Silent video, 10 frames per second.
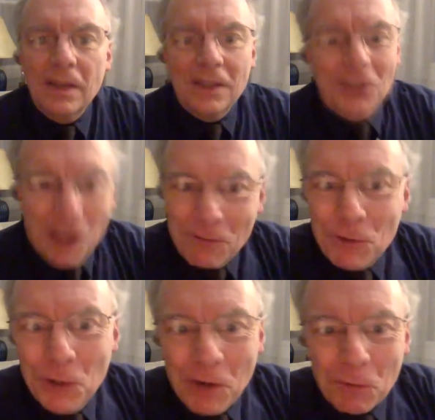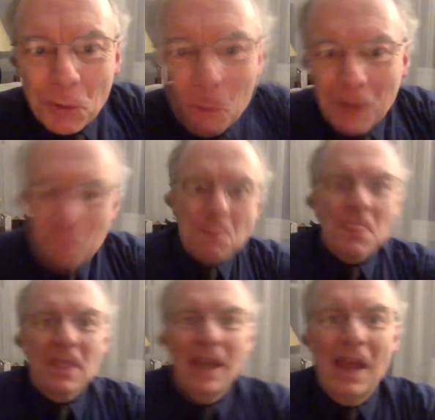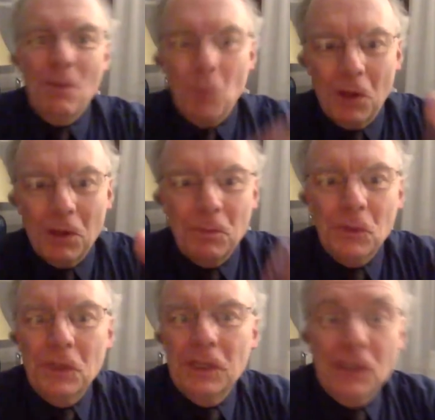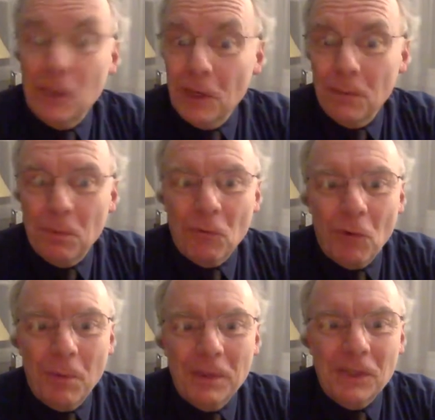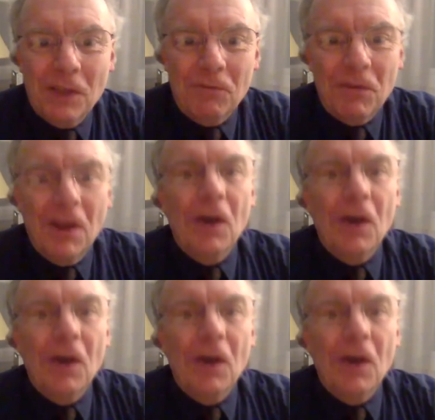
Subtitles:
Good afternoon, everyone, and welcome to this performance of